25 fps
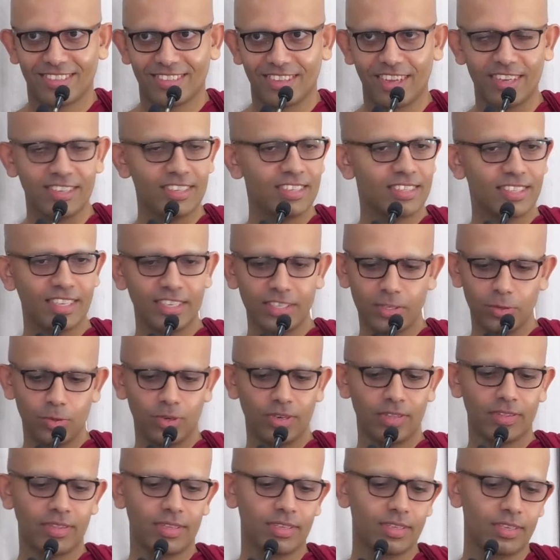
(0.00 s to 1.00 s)
Until then, you
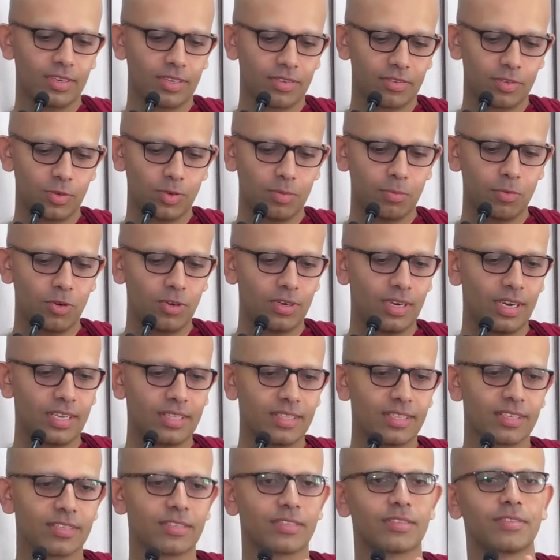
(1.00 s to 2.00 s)
only think, you know, you're born
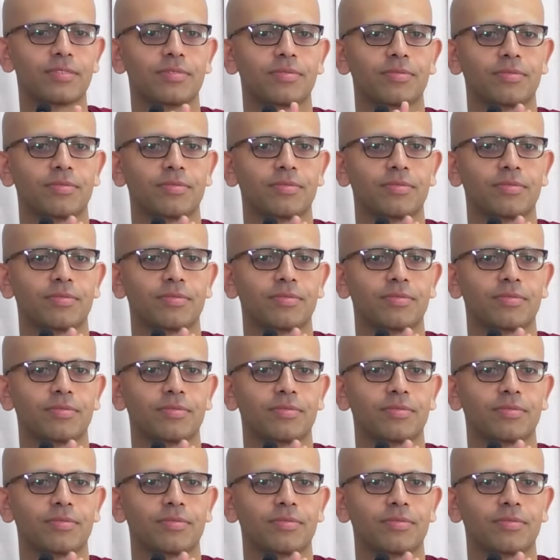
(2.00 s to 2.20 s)
like this.